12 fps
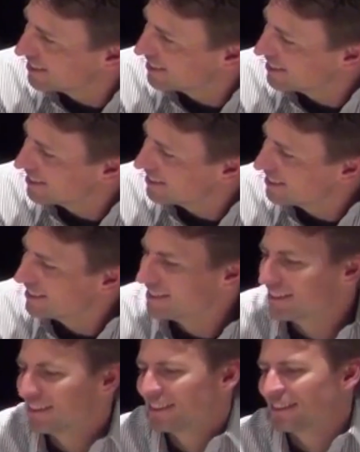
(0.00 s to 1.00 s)

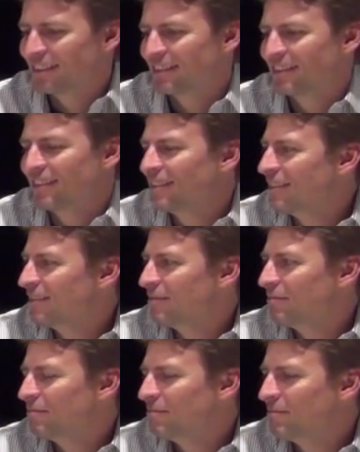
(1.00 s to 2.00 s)

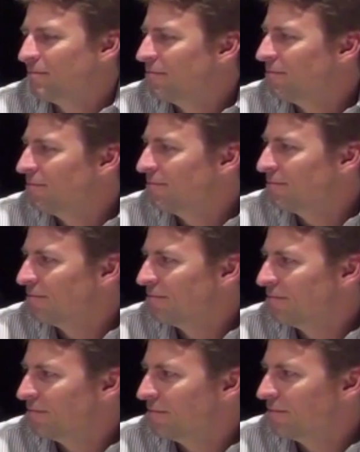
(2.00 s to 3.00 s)

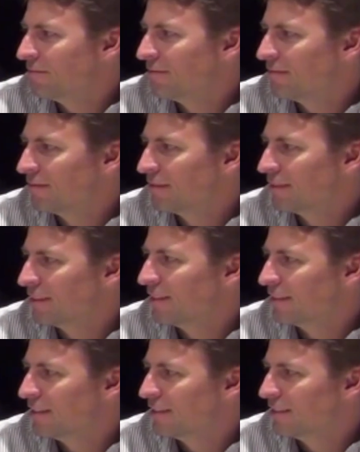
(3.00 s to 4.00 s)

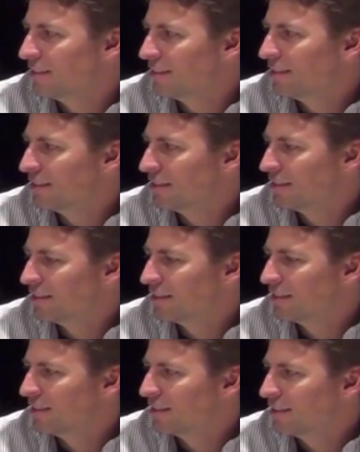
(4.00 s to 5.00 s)

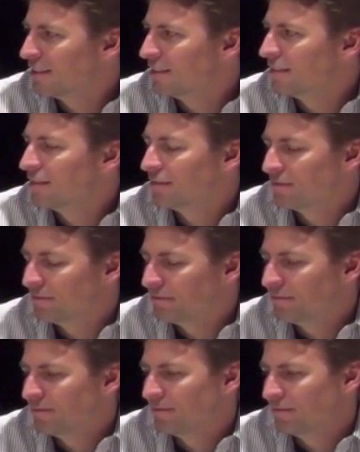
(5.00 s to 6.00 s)

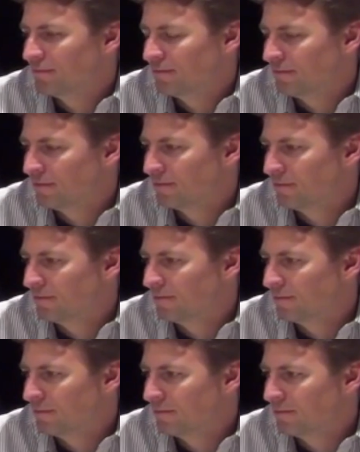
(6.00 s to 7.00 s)

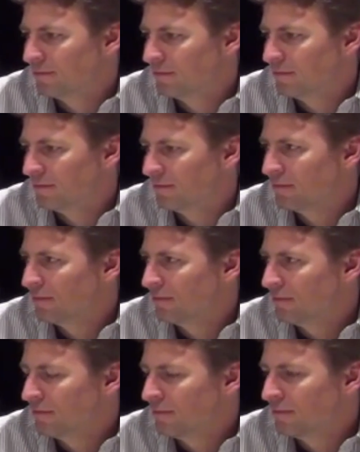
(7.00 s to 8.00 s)
(not speaking)